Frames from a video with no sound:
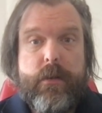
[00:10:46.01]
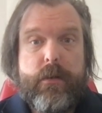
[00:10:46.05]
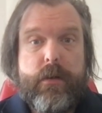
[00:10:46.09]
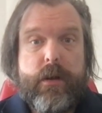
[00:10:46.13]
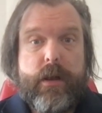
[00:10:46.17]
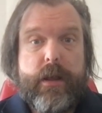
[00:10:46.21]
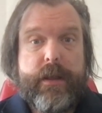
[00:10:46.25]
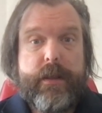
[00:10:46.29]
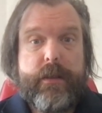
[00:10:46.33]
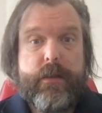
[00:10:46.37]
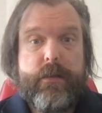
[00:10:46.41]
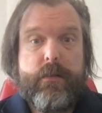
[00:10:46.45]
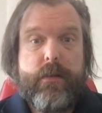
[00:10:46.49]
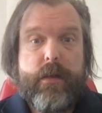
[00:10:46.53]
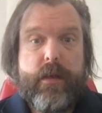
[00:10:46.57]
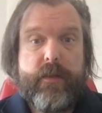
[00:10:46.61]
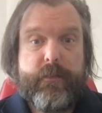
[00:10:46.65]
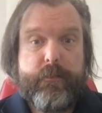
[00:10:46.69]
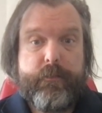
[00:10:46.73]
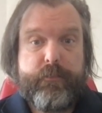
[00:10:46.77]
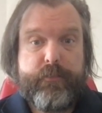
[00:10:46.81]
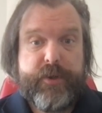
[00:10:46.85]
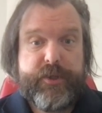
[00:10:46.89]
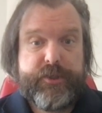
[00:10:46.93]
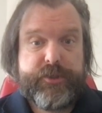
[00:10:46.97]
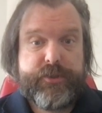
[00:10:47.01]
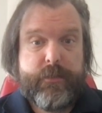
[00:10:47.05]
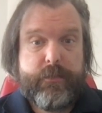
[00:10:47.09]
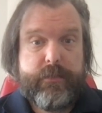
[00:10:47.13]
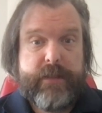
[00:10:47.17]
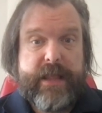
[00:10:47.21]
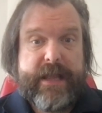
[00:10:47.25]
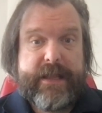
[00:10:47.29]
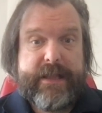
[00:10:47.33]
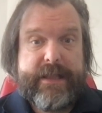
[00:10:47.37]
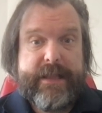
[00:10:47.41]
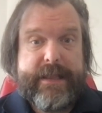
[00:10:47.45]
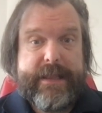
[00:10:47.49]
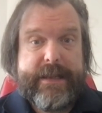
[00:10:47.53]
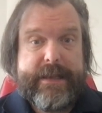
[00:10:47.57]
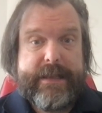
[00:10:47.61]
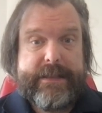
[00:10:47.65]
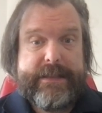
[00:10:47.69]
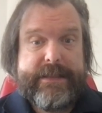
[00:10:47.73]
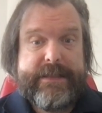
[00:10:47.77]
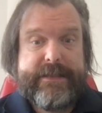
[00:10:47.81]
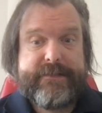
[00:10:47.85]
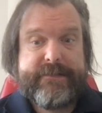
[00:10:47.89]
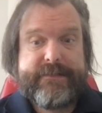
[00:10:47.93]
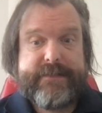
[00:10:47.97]
Right? I'm pretty sure black can get at
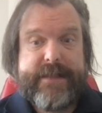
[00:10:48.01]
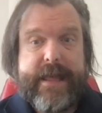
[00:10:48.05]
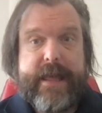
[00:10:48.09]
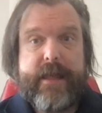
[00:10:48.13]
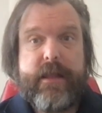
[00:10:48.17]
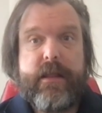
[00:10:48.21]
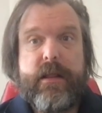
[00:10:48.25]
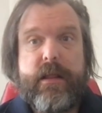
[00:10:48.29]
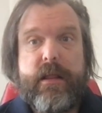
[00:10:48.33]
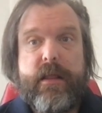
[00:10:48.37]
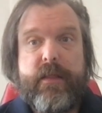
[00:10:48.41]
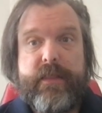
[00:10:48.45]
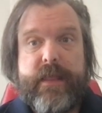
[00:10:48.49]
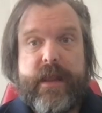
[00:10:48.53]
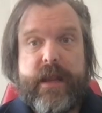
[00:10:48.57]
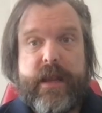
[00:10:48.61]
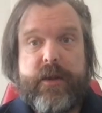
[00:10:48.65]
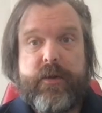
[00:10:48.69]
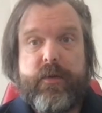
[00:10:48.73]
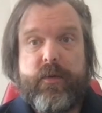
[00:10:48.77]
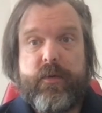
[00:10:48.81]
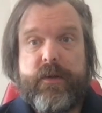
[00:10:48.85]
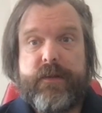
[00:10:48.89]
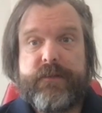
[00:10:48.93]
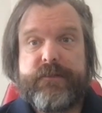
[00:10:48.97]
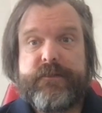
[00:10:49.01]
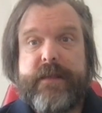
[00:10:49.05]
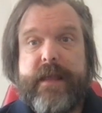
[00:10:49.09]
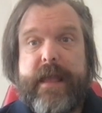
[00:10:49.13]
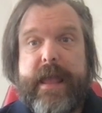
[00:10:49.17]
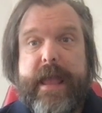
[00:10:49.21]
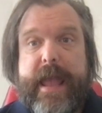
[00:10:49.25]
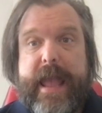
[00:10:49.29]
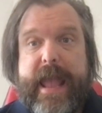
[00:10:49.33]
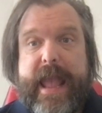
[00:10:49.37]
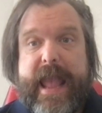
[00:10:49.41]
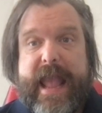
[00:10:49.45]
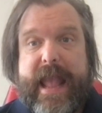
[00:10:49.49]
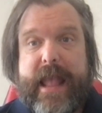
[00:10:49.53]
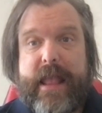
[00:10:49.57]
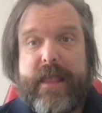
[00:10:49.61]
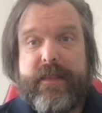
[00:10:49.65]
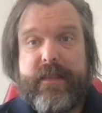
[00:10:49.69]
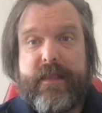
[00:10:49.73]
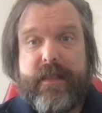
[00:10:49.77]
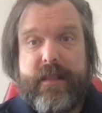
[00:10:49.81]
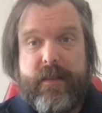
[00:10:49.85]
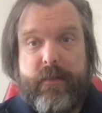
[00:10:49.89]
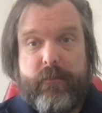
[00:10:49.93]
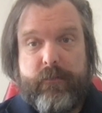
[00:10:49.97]
least that. Then I notice
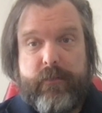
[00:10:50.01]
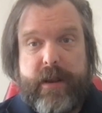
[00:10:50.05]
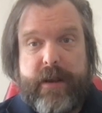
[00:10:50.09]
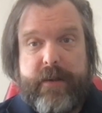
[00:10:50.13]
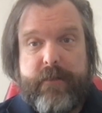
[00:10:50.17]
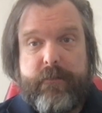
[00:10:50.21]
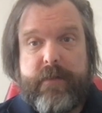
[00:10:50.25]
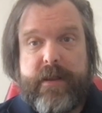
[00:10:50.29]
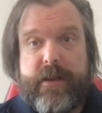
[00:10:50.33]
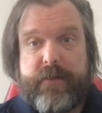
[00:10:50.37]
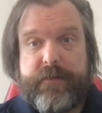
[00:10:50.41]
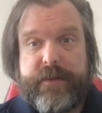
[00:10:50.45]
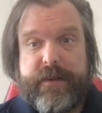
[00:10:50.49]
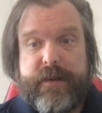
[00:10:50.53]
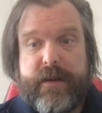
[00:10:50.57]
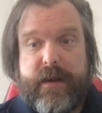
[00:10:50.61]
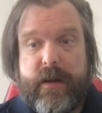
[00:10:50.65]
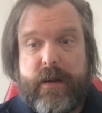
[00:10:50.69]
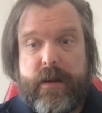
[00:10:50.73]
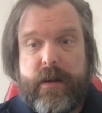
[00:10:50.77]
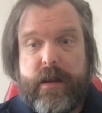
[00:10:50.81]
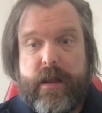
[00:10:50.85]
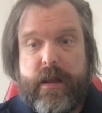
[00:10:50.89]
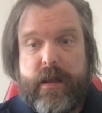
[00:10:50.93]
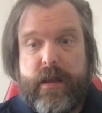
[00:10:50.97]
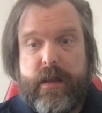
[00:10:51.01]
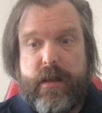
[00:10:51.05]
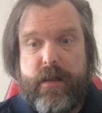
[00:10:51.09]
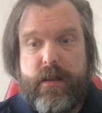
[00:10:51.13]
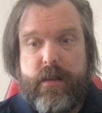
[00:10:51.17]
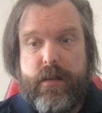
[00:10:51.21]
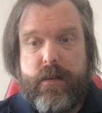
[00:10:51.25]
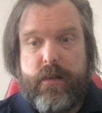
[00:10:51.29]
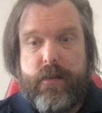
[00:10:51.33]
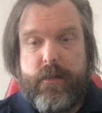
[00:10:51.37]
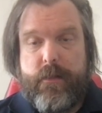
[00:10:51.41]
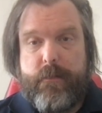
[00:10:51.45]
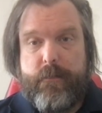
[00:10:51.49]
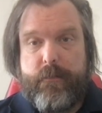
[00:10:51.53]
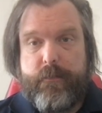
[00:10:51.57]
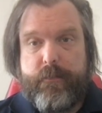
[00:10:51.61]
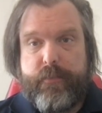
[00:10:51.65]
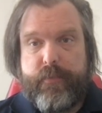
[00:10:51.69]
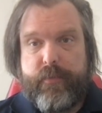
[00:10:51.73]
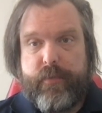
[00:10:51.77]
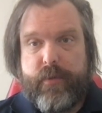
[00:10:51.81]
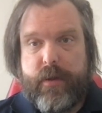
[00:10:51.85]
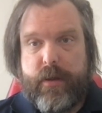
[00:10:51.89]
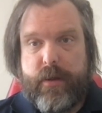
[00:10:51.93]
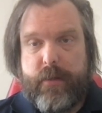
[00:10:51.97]
right around here,
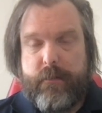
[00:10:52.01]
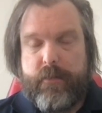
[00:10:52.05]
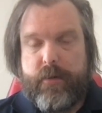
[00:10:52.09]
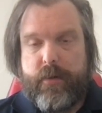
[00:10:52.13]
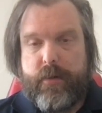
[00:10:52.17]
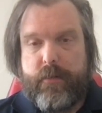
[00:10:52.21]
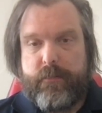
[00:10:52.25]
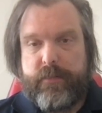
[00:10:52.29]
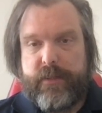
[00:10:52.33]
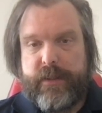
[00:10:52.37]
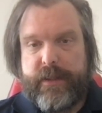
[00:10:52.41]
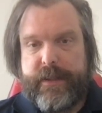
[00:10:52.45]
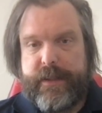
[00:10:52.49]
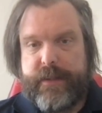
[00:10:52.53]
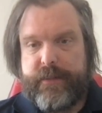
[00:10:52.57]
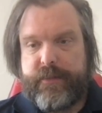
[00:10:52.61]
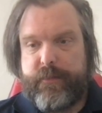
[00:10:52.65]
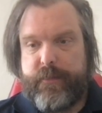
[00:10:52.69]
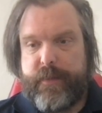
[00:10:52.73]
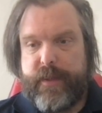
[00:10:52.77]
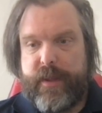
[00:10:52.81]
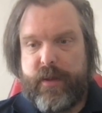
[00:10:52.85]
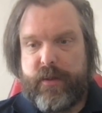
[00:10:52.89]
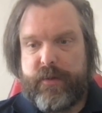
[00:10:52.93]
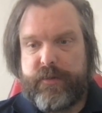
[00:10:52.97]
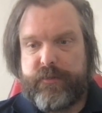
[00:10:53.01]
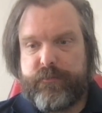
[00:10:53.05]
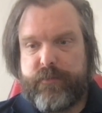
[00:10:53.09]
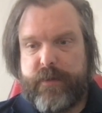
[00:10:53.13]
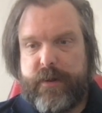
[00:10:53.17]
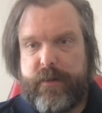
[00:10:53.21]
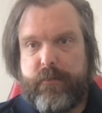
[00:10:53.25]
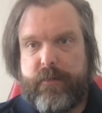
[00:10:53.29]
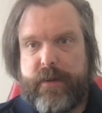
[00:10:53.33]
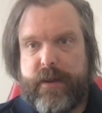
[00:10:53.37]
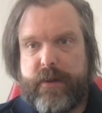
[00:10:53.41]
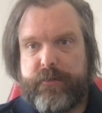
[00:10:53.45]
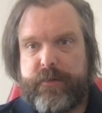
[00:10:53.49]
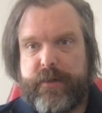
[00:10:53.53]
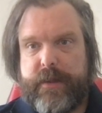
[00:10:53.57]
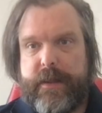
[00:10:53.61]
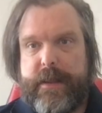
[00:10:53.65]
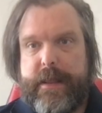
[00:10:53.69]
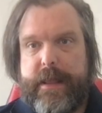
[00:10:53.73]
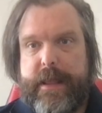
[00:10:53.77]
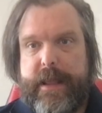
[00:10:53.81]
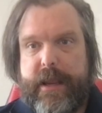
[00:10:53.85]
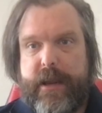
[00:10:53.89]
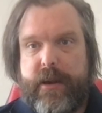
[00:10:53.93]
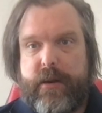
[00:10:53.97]
probably, to be honest, right around
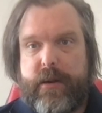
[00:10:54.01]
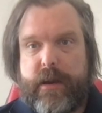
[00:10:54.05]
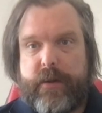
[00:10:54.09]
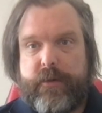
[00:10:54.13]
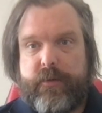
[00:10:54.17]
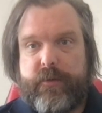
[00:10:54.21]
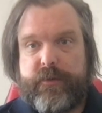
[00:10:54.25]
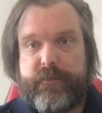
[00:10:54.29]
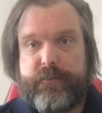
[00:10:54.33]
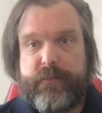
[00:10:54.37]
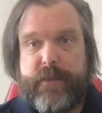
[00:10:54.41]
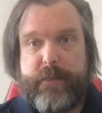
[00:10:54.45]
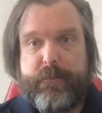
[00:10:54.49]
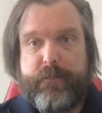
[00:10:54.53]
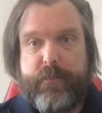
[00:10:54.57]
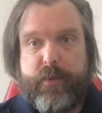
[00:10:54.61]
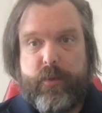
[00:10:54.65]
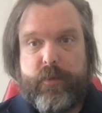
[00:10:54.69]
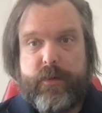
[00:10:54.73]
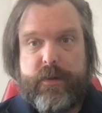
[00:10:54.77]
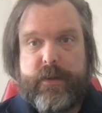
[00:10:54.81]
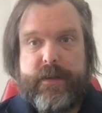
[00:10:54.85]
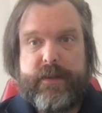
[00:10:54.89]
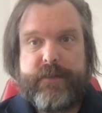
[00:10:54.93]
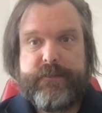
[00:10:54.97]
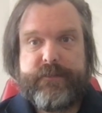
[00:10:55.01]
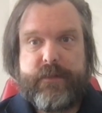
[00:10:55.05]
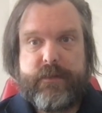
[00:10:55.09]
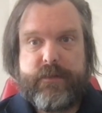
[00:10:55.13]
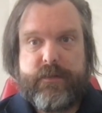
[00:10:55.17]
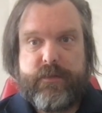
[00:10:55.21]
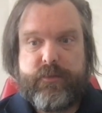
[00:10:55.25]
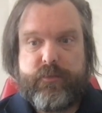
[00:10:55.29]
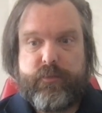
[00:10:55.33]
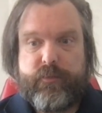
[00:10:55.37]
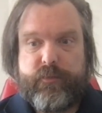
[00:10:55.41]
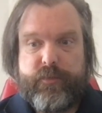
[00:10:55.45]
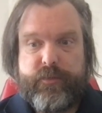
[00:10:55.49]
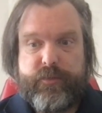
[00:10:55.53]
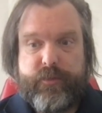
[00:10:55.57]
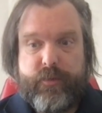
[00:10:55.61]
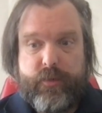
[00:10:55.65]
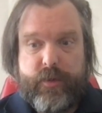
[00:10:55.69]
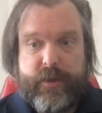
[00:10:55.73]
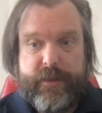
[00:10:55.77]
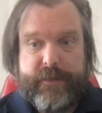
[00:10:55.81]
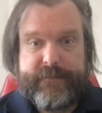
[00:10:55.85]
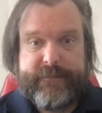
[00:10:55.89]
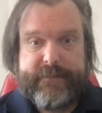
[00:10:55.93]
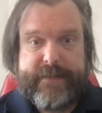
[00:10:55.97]
here, I notice my opponent is under
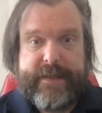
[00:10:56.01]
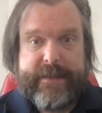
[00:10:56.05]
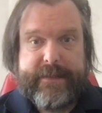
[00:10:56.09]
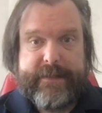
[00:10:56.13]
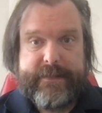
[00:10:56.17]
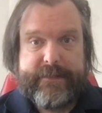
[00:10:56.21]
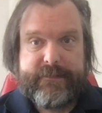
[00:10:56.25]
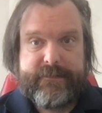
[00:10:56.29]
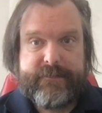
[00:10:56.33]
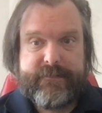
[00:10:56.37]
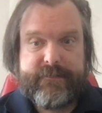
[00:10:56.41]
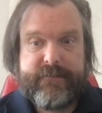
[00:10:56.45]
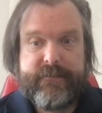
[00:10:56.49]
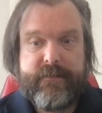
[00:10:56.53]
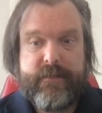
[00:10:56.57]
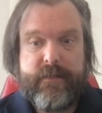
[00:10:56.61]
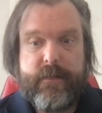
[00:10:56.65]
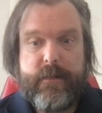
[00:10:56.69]
30 seconds.